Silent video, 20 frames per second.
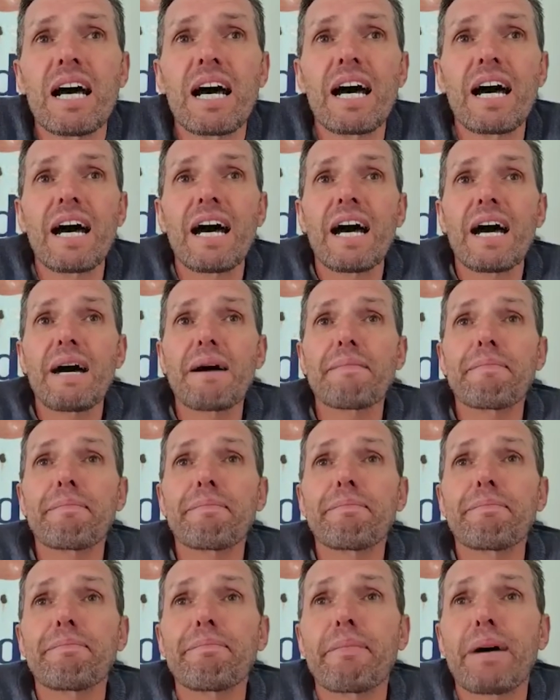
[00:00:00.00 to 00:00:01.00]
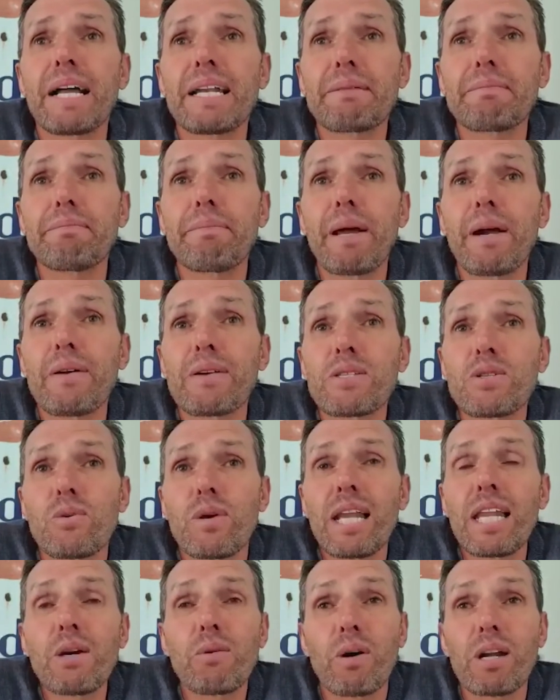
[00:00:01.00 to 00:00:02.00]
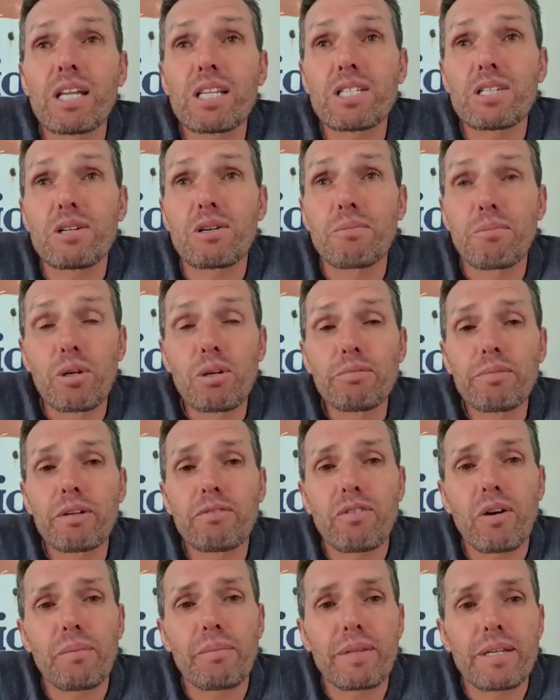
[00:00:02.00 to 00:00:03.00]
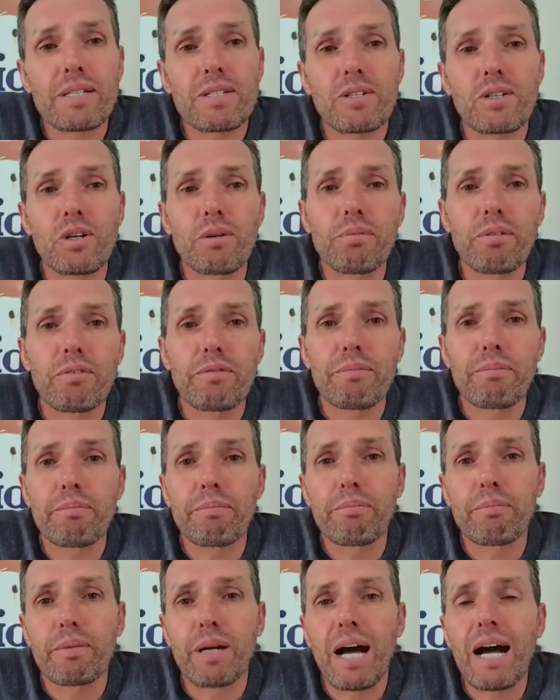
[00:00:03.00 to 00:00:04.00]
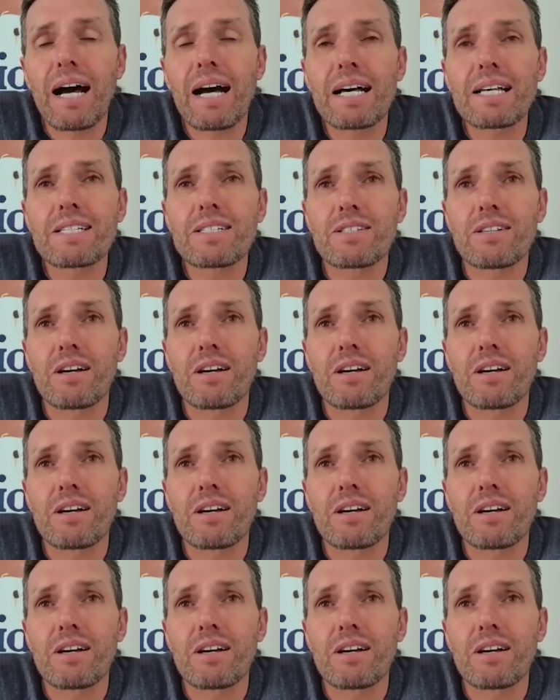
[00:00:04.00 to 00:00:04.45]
My parents really wanted to remove me from this group of guys.